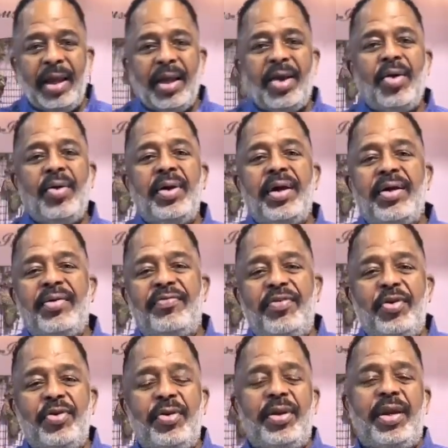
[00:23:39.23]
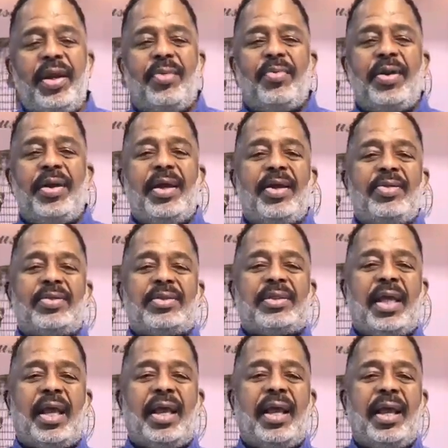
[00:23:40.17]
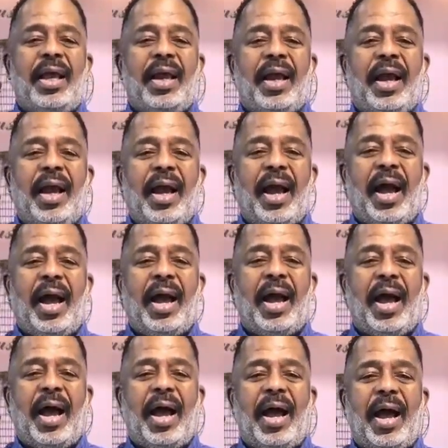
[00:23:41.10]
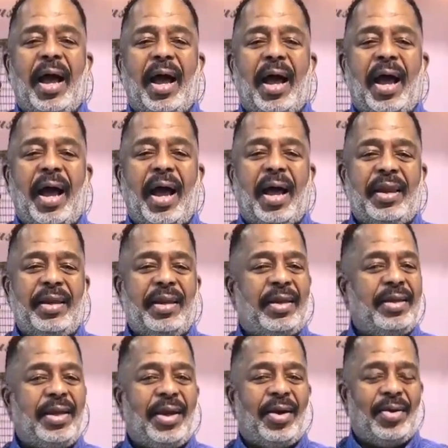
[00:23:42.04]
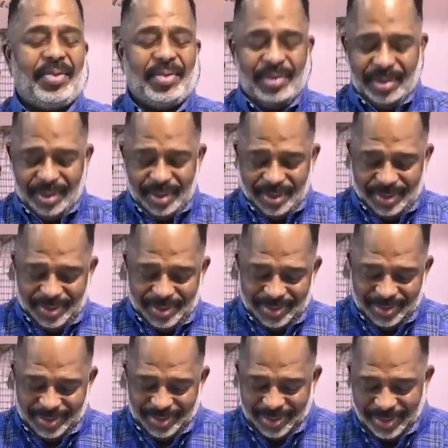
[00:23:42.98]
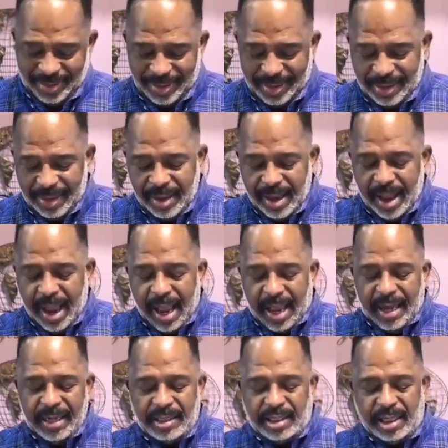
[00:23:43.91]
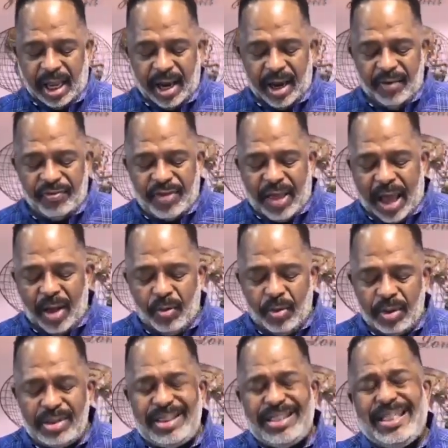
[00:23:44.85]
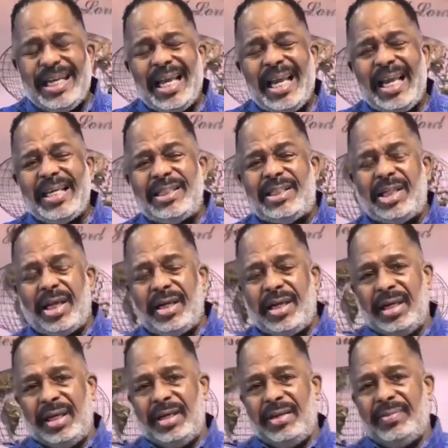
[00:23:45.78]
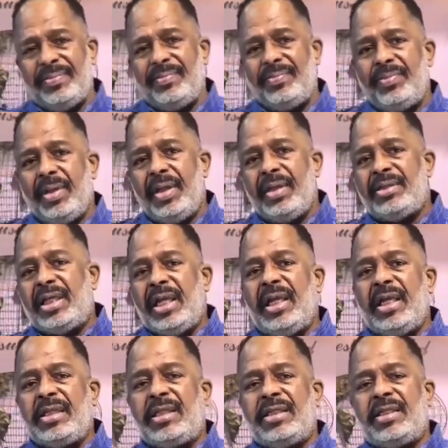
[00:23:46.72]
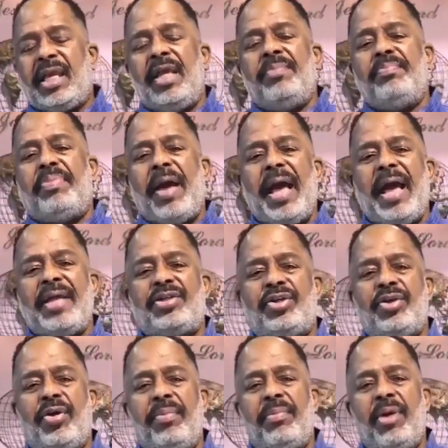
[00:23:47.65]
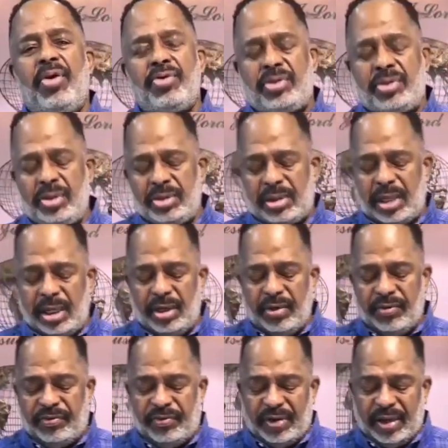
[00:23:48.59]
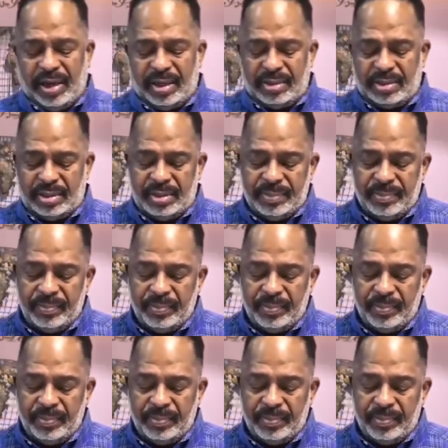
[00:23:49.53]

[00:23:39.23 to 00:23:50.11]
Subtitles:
Go interview him. What are you going to say? I didn't know. And he said, "If thou wilt diligently," see, this is getting past your emotions and your flesh,